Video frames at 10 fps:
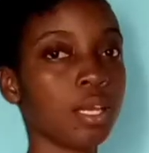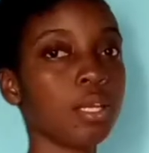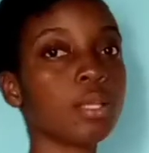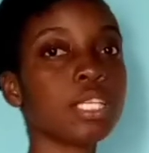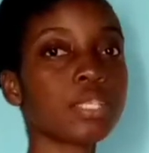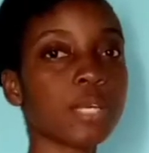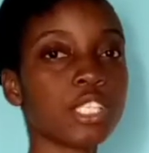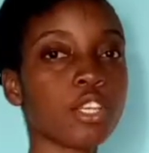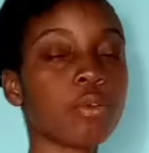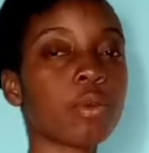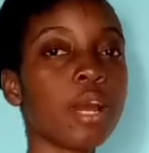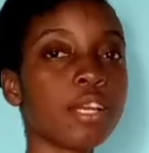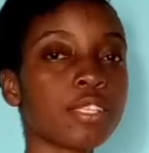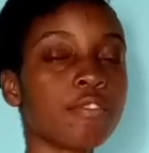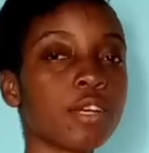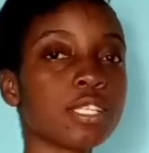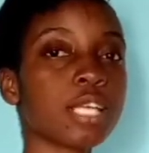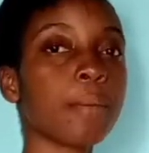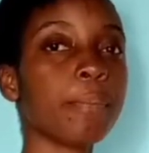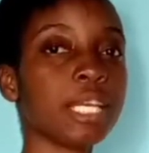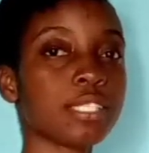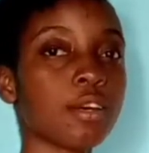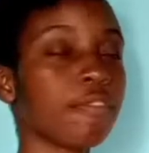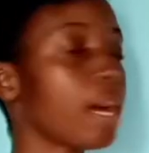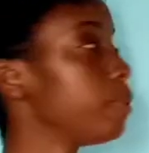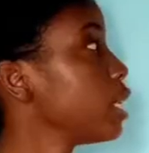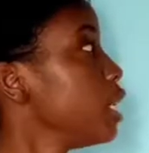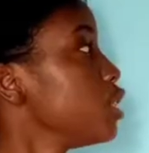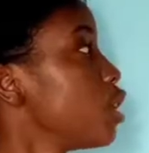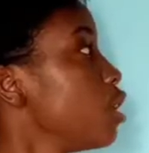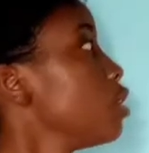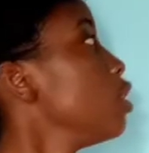Now this question requires of us a bit of application.